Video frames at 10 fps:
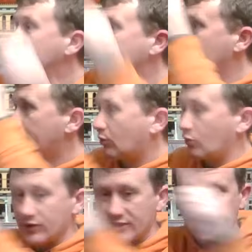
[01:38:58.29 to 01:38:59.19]
and put all
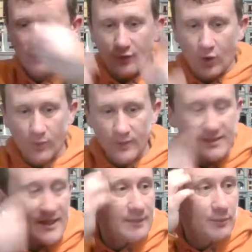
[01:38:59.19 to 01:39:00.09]
this stuff on the
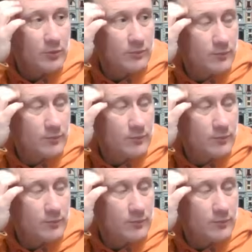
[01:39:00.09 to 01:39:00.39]
table.